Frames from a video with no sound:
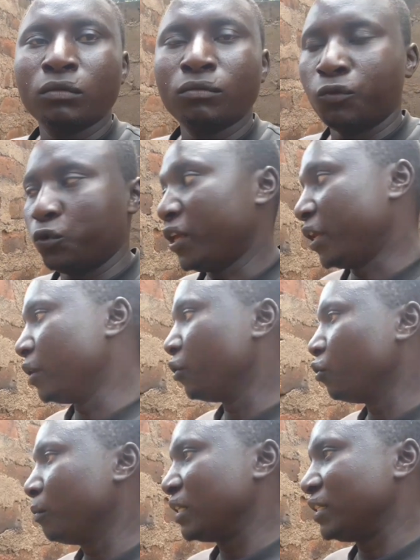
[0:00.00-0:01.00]
we had no
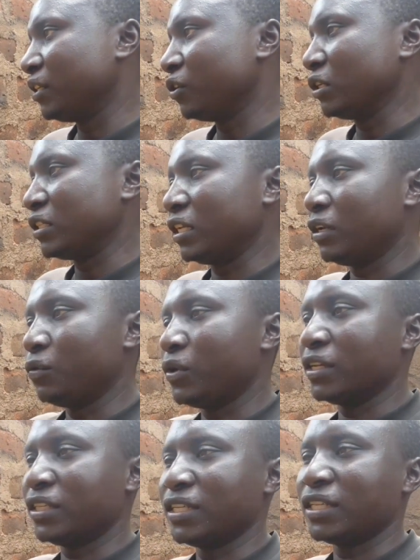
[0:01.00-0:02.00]
materials, and we are
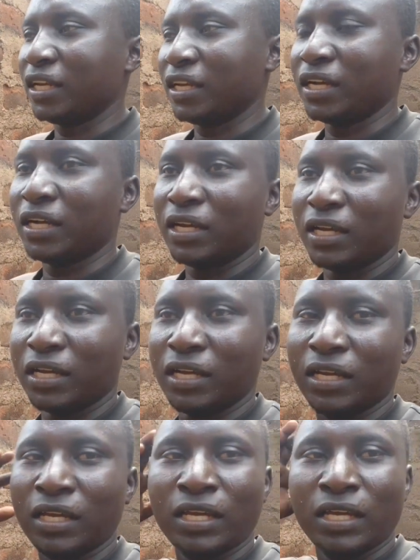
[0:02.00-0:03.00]
just like
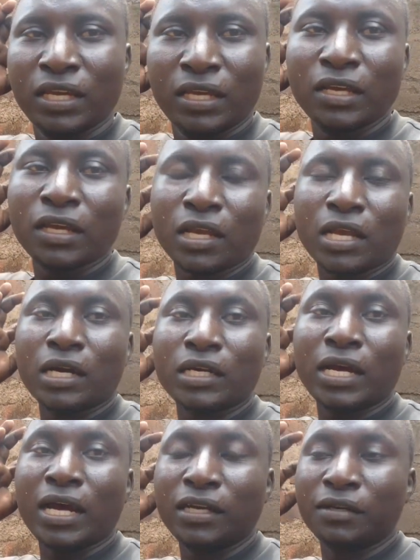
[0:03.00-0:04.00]
God
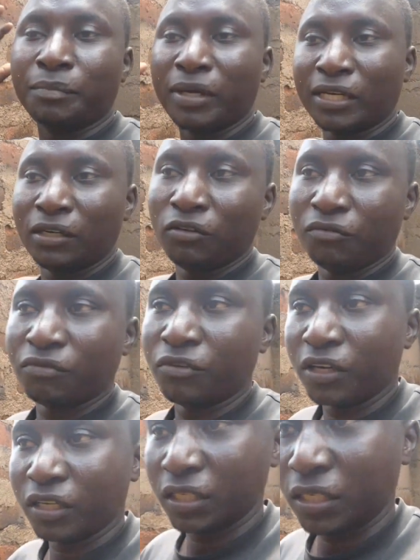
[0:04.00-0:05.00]
had a plan for
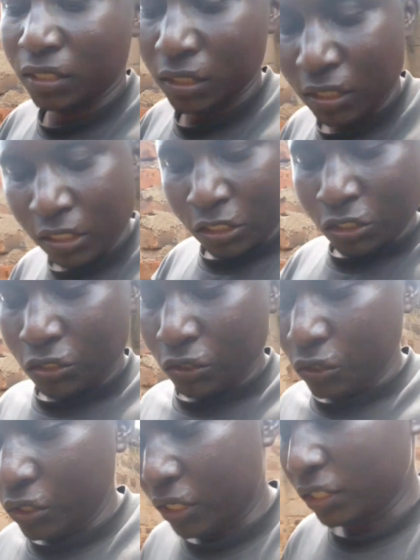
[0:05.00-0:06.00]
it so that